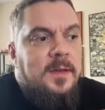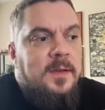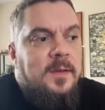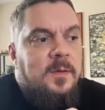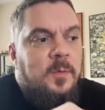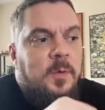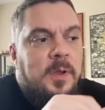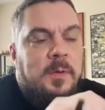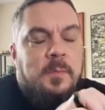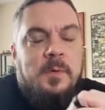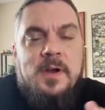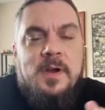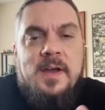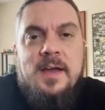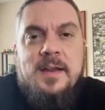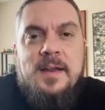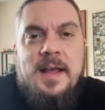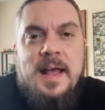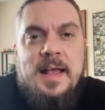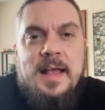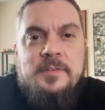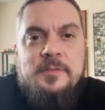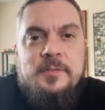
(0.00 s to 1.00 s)
We were on
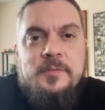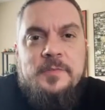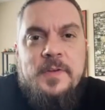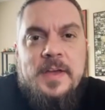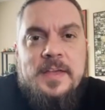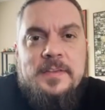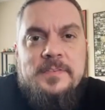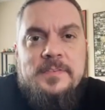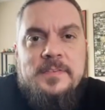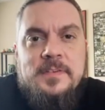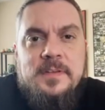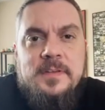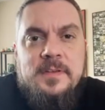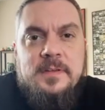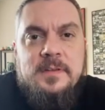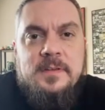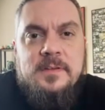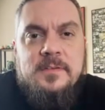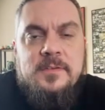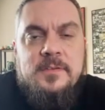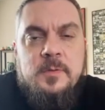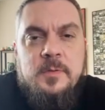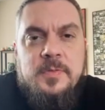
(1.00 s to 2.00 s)
Ozfest
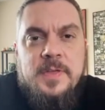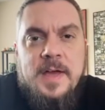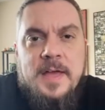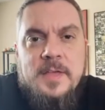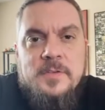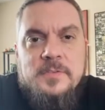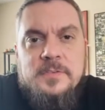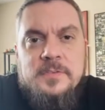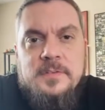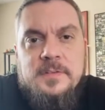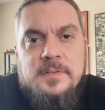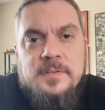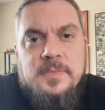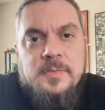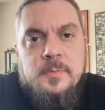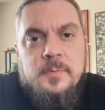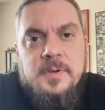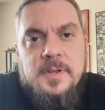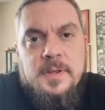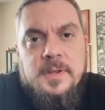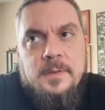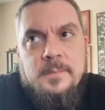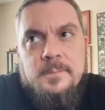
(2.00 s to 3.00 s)
in
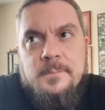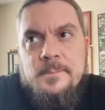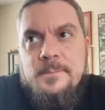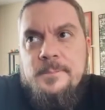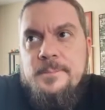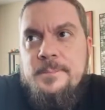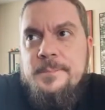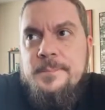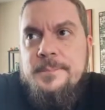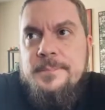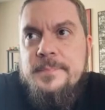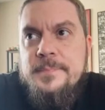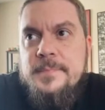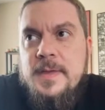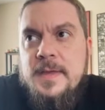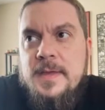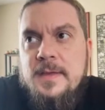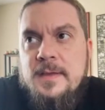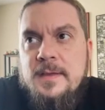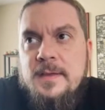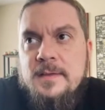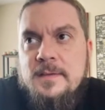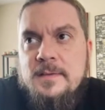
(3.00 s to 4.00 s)
2003,
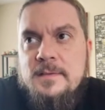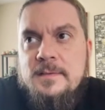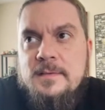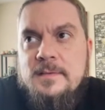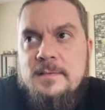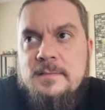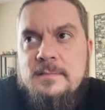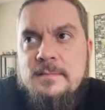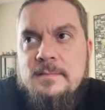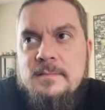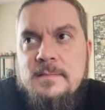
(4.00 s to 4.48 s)
and